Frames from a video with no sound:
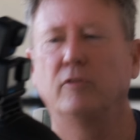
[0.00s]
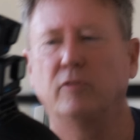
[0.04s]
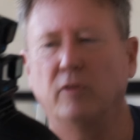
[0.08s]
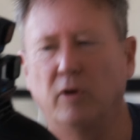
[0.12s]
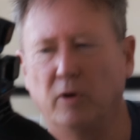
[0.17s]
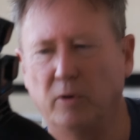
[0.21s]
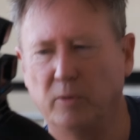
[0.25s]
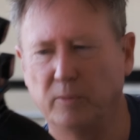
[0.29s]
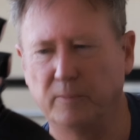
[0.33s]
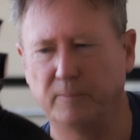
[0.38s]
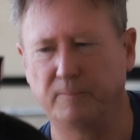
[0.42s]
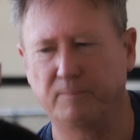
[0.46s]

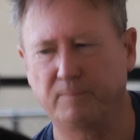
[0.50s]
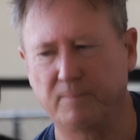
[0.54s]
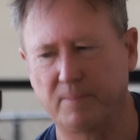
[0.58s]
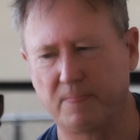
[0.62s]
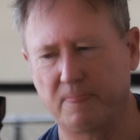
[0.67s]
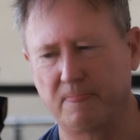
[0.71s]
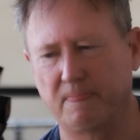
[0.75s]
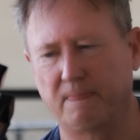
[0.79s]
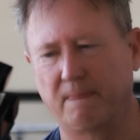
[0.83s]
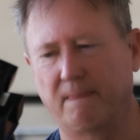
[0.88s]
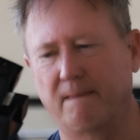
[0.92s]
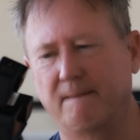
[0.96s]
So
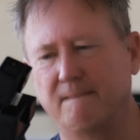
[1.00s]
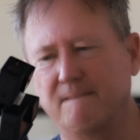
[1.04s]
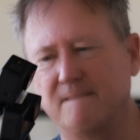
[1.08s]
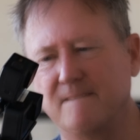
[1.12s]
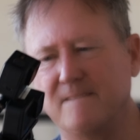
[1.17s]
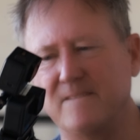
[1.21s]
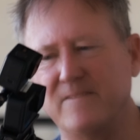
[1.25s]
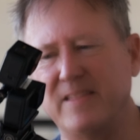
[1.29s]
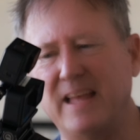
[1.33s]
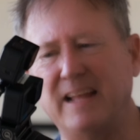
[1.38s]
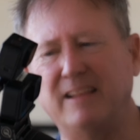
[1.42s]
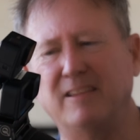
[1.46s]

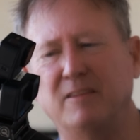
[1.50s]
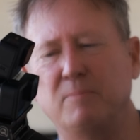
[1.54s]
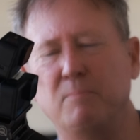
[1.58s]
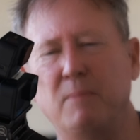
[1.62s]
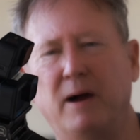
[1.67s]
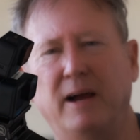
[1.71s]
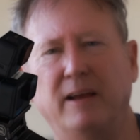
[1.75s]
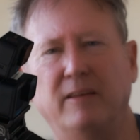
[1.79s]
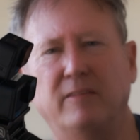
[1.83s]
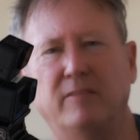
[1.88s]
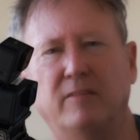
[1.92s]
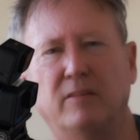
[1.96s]
that's
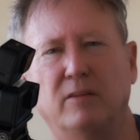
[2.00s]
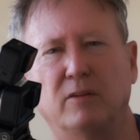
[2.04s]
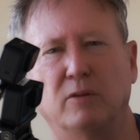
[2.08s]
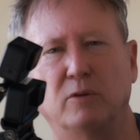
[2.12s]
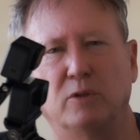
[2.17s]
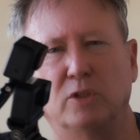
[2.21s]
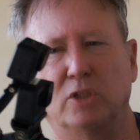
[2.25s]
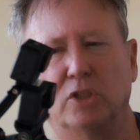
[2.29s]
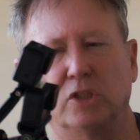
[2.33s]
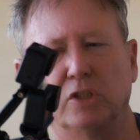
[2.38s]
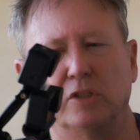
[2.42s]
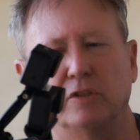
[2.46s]
my
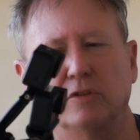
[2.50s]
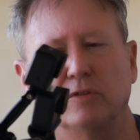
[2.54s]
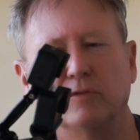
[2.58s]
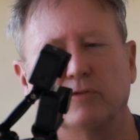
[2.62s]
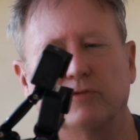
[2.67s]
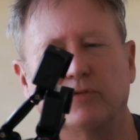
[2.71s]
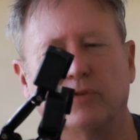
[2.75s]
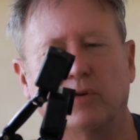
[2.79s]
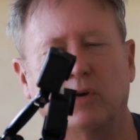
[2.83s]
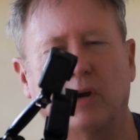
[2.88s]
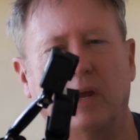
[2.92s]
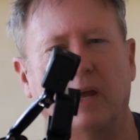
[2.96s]
solution
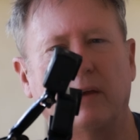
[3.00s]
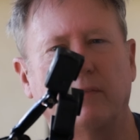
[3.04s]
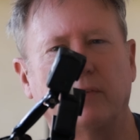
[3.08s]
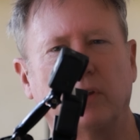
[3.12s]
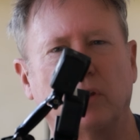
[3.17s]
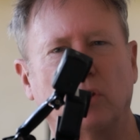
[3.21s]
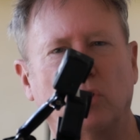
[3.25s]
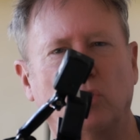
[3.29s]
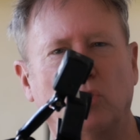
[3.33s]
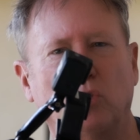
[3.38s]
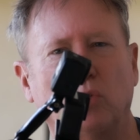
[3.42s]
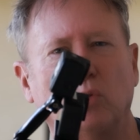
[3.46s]
for
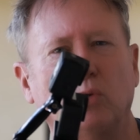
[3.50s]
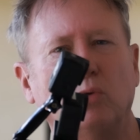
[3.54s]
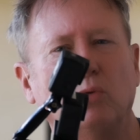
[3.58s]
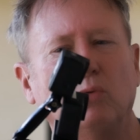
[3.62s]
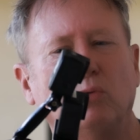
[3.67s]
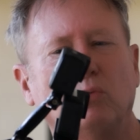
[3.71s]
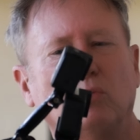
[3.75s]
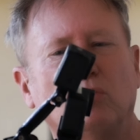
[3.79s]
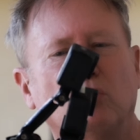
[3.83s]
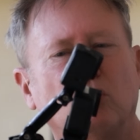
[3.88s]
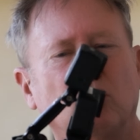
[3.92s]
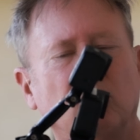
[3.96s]
having
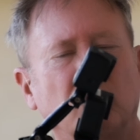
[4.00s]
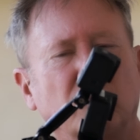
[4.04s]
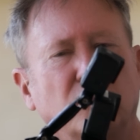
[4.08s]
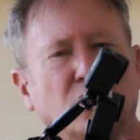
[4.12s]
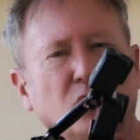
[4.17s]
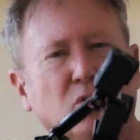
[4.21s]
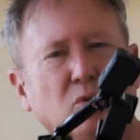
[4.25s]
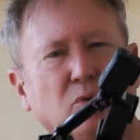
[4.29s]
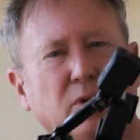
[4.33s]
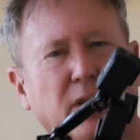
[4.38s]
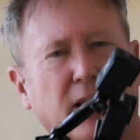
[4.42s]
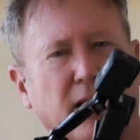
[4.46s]
two
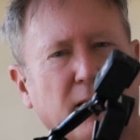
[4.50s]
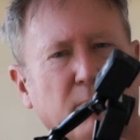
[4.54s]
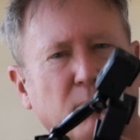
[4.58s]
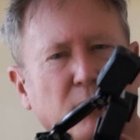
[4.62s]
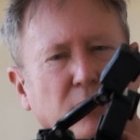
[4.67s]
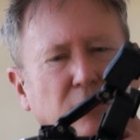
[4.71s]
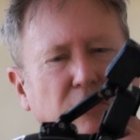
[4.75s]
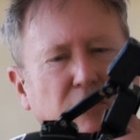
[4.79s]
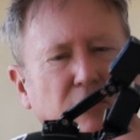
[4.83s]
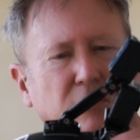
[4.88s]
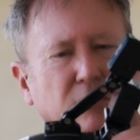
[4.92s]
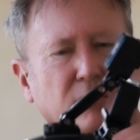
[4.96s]

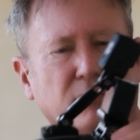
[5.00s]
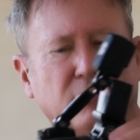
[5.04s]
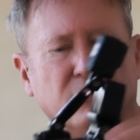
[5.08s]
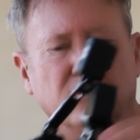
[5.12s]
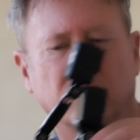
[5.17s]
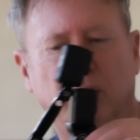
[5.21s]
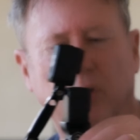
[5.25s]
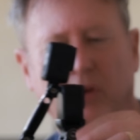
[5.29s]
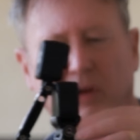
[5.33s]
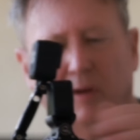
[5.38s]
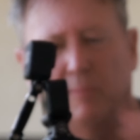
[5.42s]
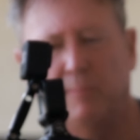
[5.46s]
cameras
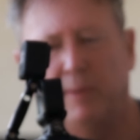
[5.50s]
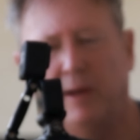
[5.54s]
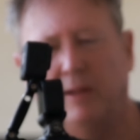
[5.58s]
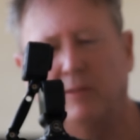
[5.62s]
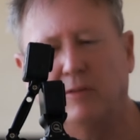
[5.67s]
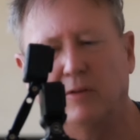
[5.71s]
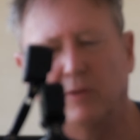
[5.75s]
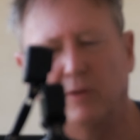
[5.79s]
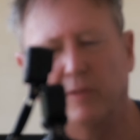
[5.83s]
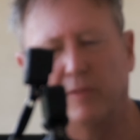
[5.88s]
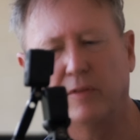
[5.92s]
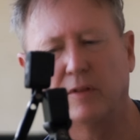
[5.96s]

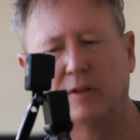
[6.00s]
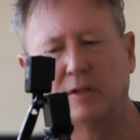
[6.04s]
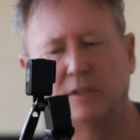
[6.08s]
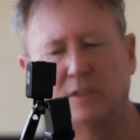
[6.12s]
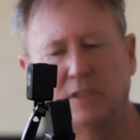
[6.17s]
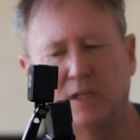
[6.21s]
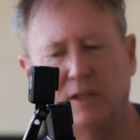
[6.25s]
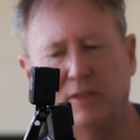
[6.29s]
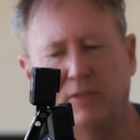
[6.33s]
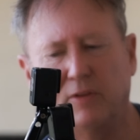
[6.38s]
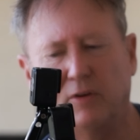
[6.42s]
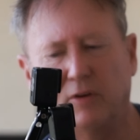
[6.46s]
mounted on the
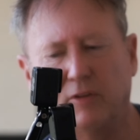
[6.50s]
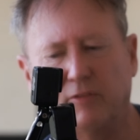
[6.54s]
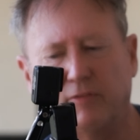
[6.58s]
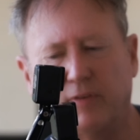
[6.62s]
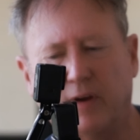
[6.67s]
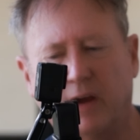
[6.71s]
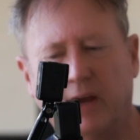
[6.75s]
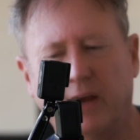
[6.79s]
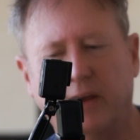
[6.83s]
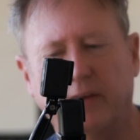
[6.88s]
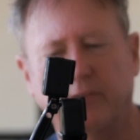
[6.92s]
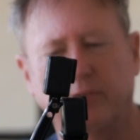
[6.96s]

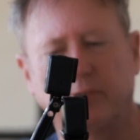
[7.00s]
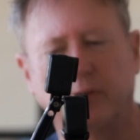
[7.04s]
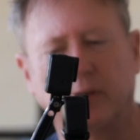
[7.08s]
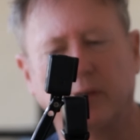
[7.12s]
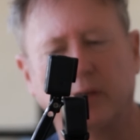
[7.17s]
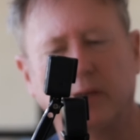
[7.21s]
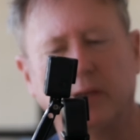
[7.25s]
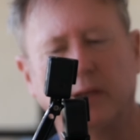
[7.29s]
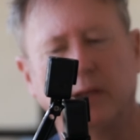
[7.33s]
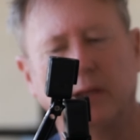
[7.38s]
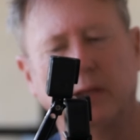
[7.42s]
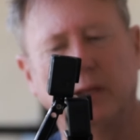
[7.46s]
G35.
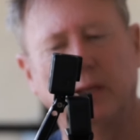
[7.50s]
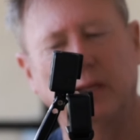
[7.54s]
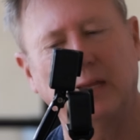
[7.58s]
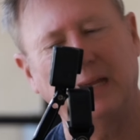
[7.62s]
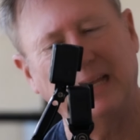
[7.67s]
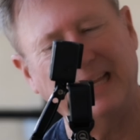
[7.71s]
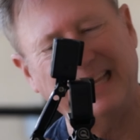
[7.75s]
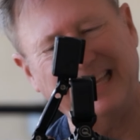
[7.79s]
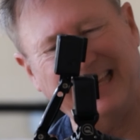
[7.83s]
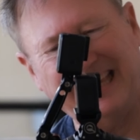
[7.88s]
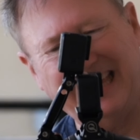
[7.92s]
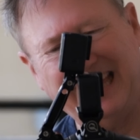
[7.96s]

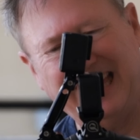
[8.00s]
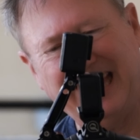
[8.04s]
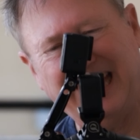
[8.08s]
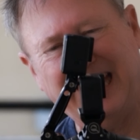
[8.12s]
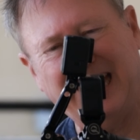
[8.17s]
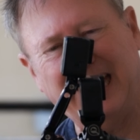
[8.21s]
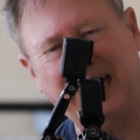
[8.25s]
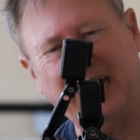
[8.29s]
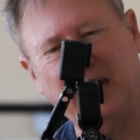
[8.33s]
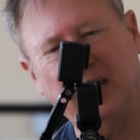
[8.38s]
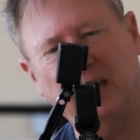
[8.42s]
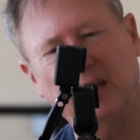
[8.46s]

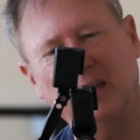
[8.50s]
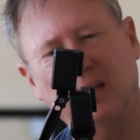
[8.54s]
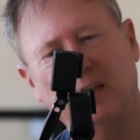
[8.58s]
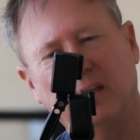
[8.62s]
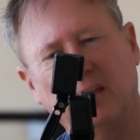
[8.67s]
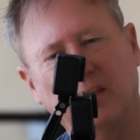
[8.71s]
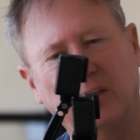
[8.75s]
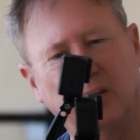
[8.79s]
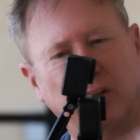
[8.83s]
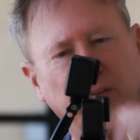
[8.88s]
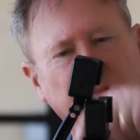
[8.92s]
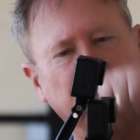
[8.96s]
Again,
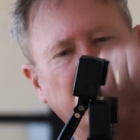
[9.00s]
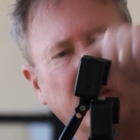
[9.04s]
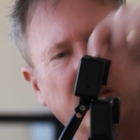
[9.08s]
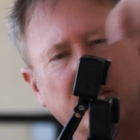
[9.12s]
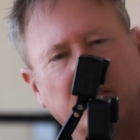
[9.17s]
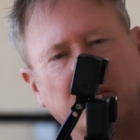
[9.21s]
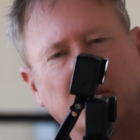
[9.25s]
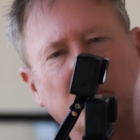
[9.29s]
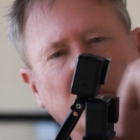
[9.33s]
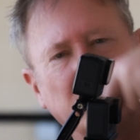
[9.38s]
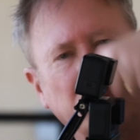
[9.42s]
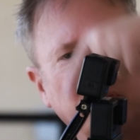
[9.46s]
if you had
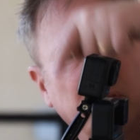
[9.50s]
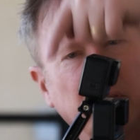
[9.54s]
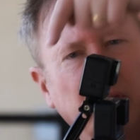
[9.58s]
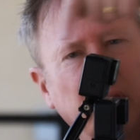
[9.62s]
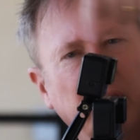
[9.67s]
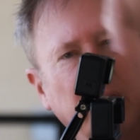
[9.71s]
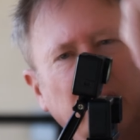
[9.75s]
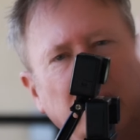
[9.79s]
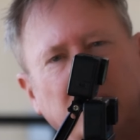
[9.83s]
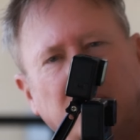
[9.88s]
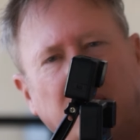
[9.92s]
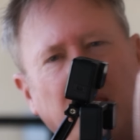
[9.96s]
some
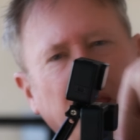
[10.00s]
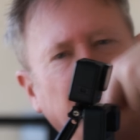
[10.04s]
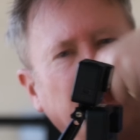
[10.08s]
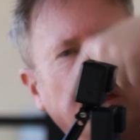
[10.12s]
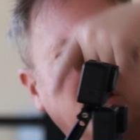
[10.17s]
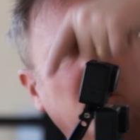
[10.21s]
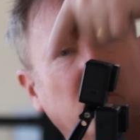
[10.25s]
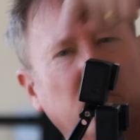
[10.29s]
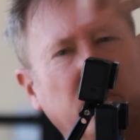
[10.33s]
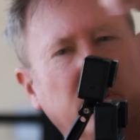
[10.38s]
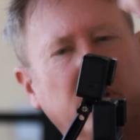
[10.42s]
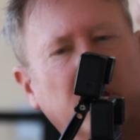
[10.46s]

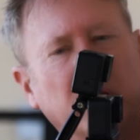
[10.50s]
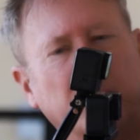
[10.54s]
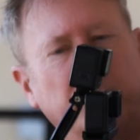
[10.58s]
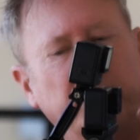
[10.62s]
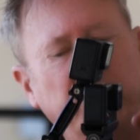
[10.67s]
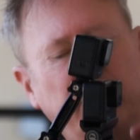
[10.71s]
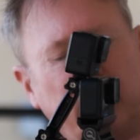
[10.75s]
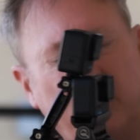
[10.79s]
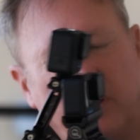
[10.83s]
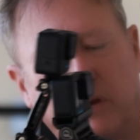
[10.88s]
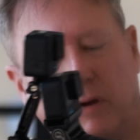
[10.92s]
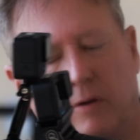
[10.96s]
entanglement up
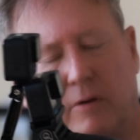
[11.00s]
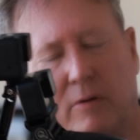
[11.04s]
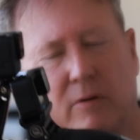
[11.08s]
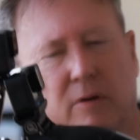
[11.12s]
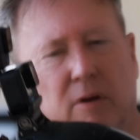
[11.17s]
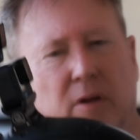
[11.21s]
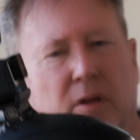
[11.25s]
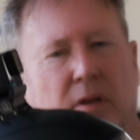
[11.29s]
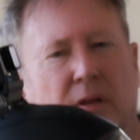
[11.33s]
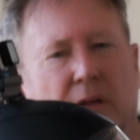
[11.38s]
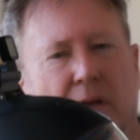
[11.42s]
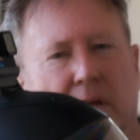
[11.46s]
here,
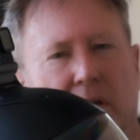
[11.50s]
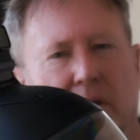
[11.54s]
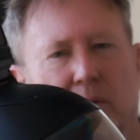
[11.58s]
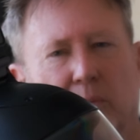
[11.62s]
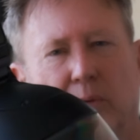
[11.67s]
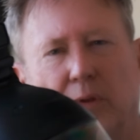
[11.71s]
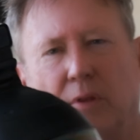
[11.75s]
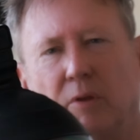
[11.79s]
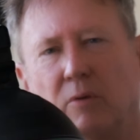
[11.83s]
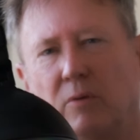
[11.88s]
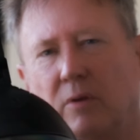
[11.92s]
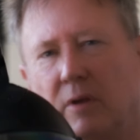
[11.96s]

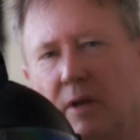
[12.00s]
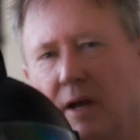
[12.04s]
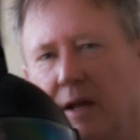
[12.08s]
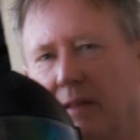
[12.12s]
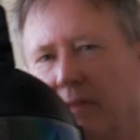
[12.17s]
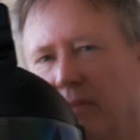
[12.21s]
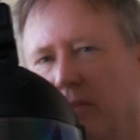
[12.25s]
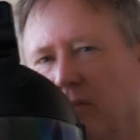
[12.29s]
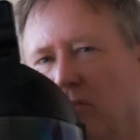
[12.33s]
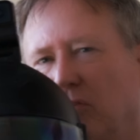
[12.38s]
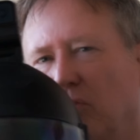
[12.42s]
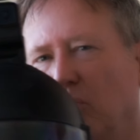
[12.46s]
when you
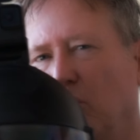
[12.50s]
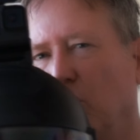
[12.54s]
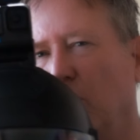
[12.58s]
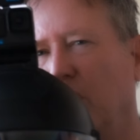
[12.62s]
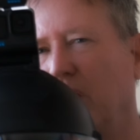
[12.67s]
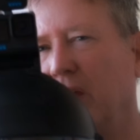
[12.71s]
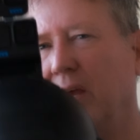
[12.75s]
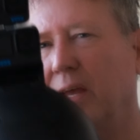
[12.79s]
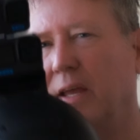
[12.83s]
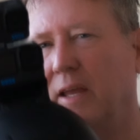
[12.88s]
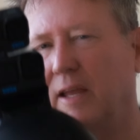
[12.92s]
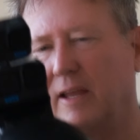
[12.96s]
cut this
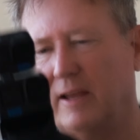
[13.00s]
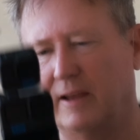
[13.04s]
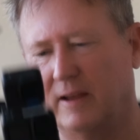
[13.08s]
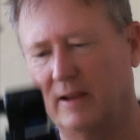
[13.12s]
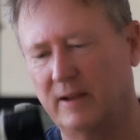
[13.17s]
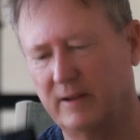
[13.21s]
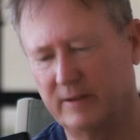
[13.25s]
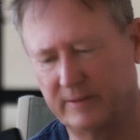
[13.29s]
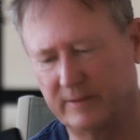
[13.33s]
away,